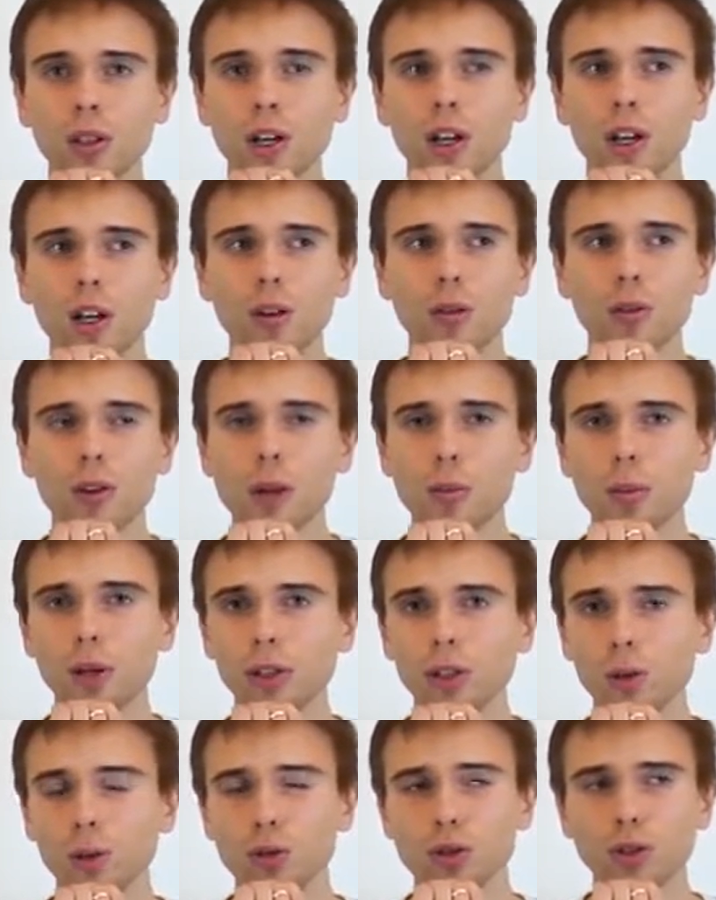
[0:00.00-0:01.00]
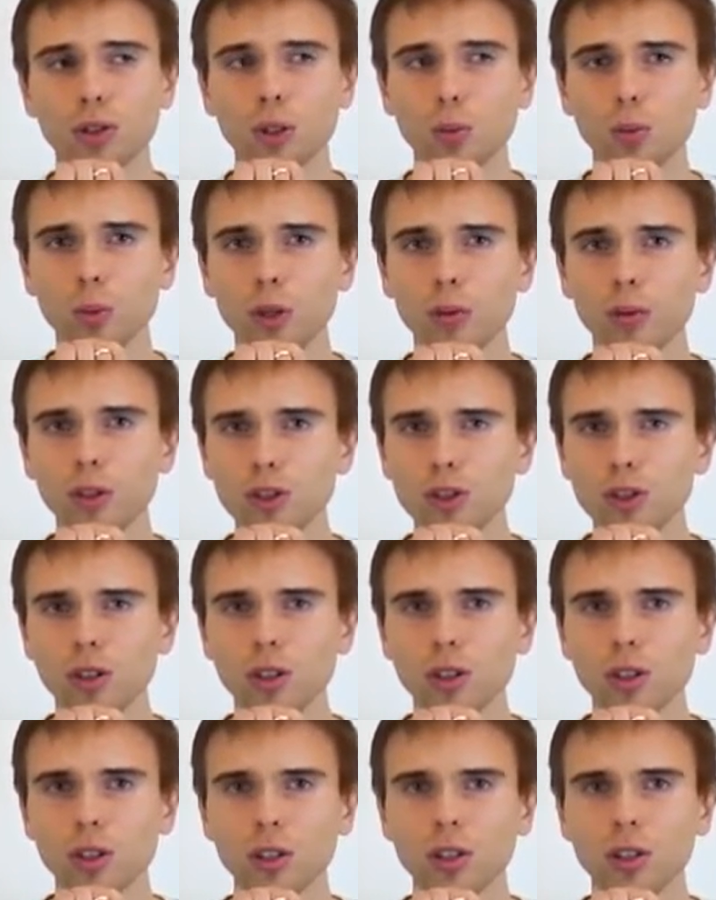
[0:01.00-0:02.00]
First time it is very unusual
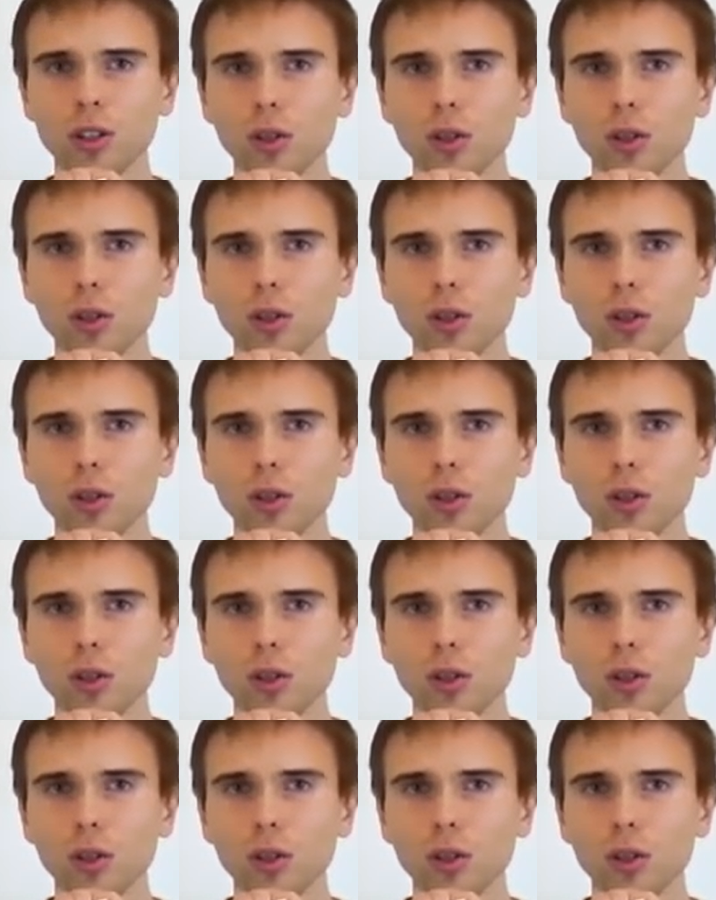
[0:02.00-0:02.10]
and